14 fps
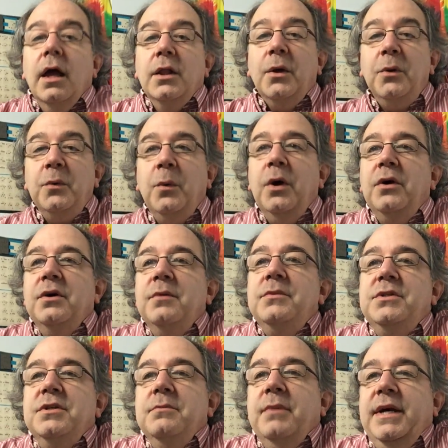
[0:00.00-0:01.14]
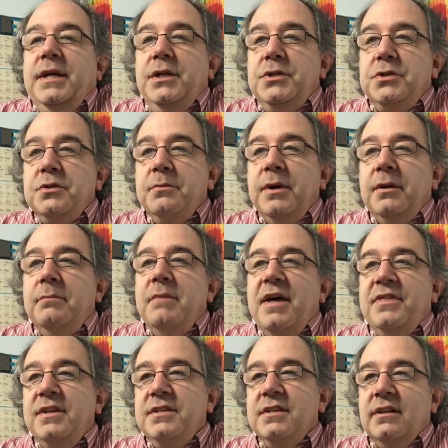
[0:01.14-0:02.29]
Hello and welcome to my Instrumental
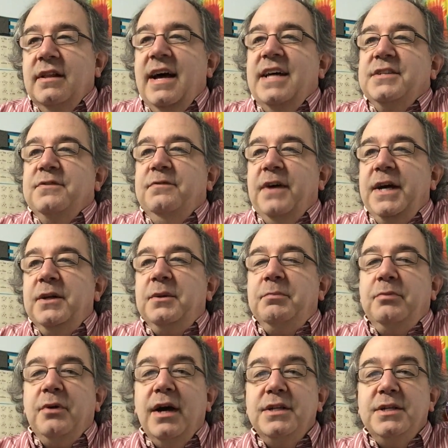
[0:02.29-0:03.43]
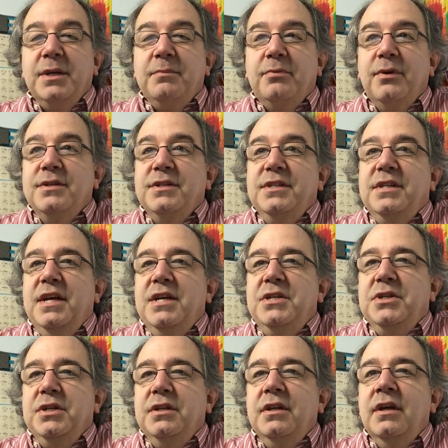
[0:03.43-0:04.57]
Methods class final project
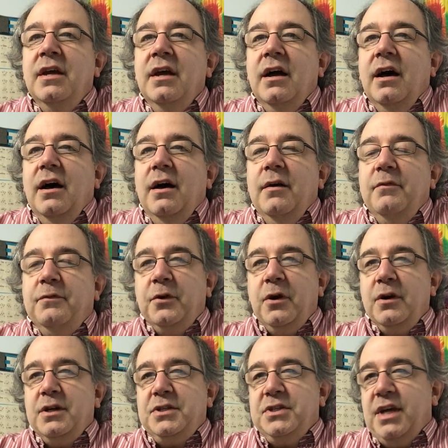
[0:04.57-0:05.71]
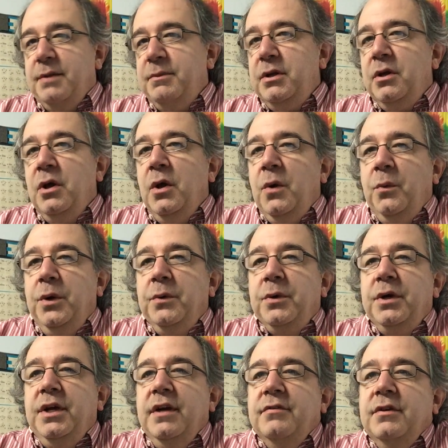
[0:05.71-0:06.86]
presentation. For our assignment, we
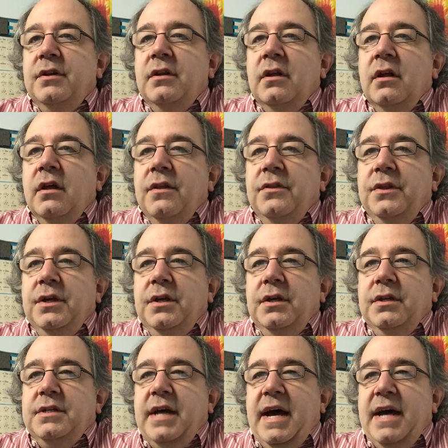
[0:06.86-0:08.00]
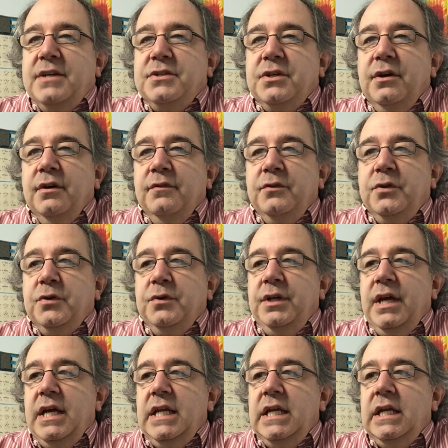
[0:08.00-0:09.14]
were given the task of
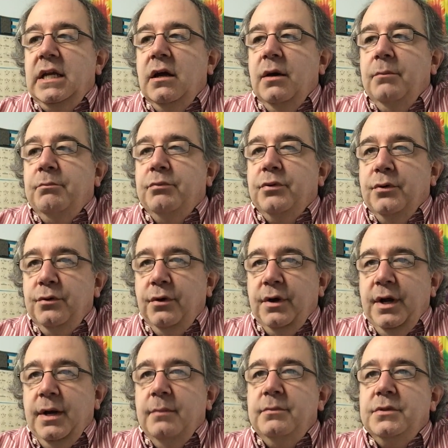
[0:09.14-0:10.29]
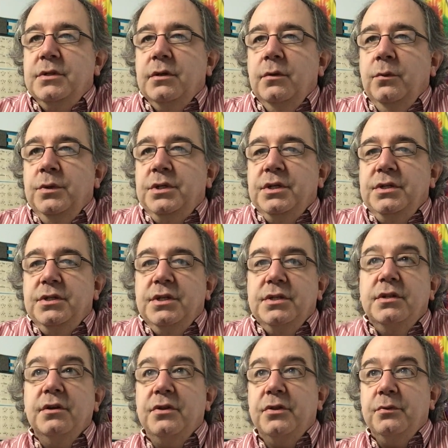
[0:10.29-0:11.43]
creating programs which
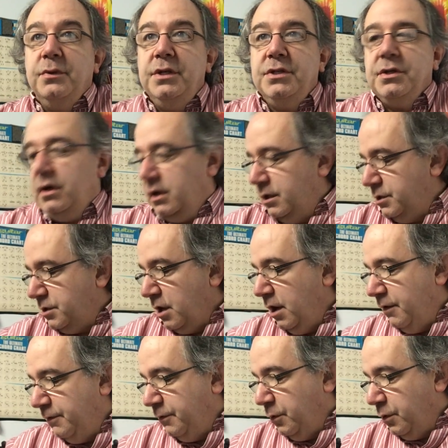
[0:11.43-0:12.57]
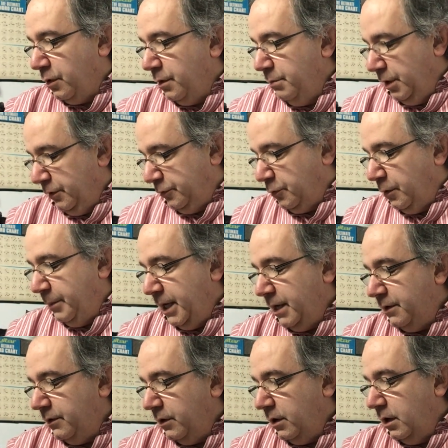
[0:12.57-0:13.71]
consisted of 3 songs for middle school
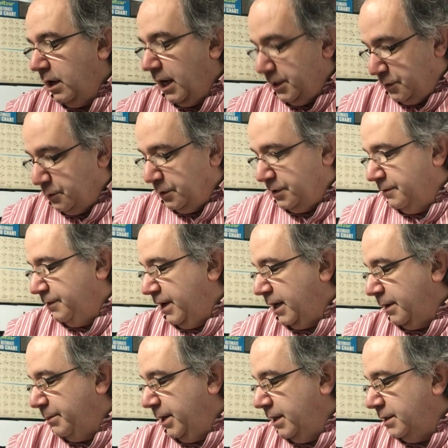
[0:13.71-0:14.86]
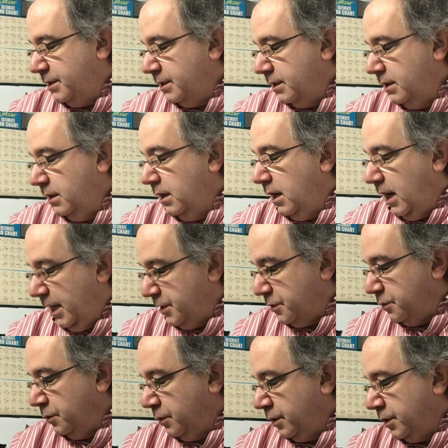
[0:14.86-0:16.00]
band, high school symphonic band, high
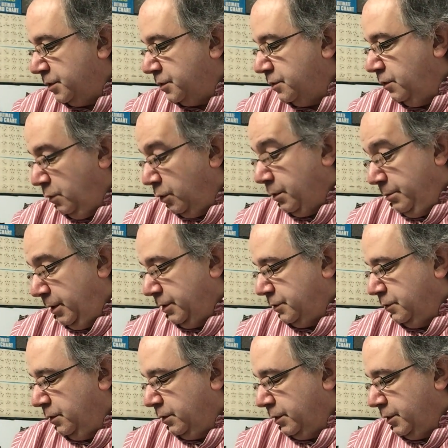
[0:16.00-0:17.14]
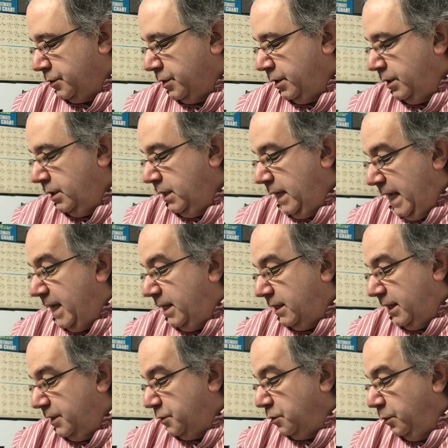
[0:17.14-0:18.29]
school orchestra or middle school orchestra, and
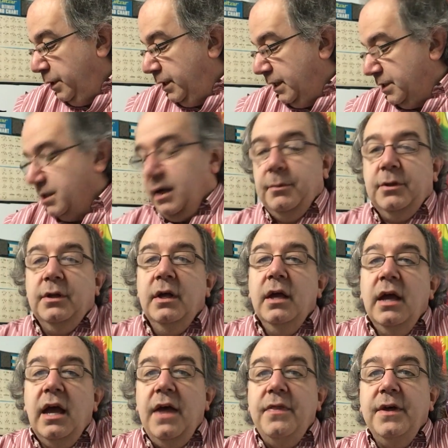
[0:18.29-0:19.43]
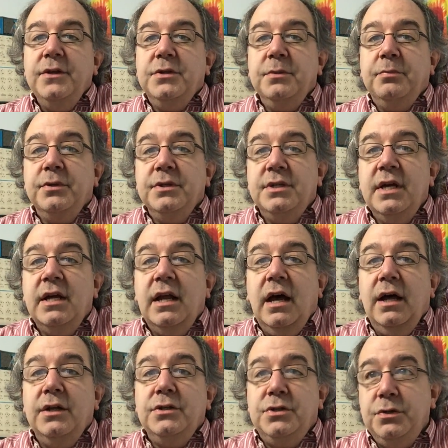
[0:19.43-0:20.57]
high school wind ensemble, and then to present
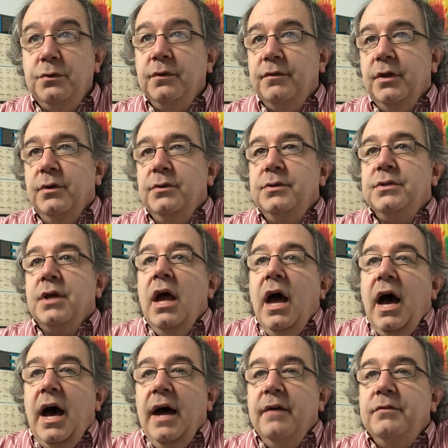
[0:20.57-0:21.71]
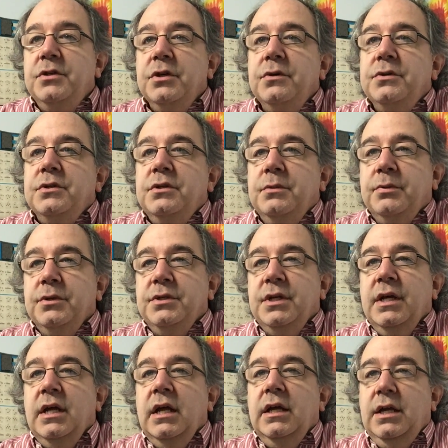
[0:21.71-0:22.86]
on 2 of those. I've chosen to
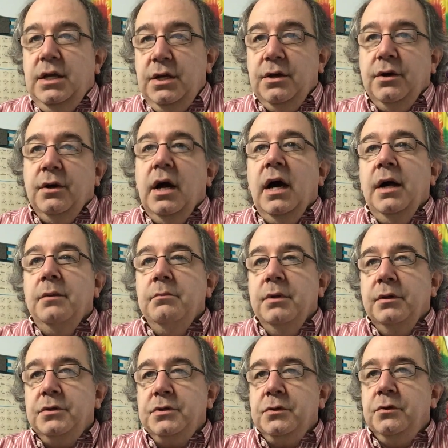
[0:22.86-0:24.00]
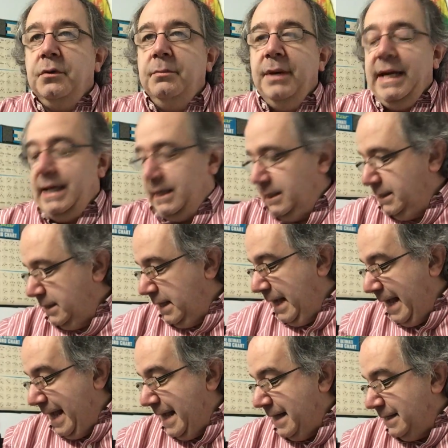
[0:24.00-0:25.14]
present here on middle school band
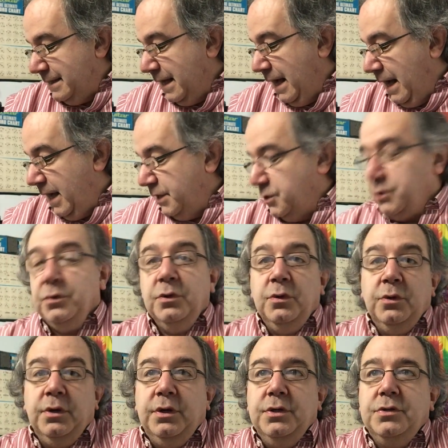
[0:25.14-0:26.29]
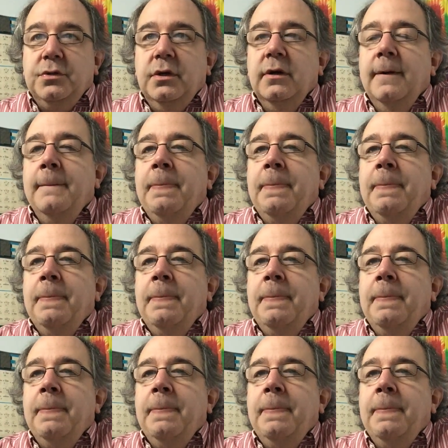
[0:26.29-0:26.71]
and high school orchestra.